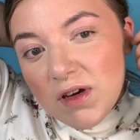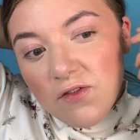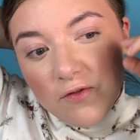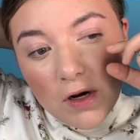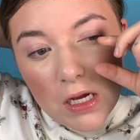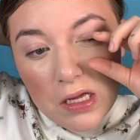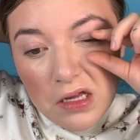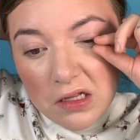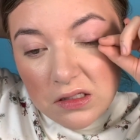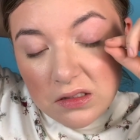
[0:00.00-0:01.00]

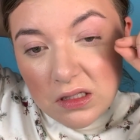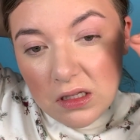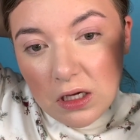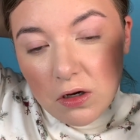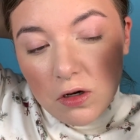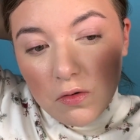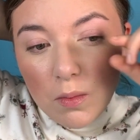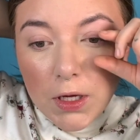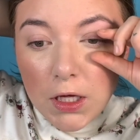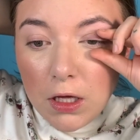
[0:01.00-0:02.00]
friends, they like all want
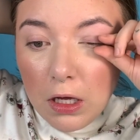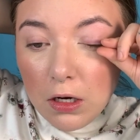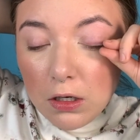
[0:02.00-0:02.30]
my hair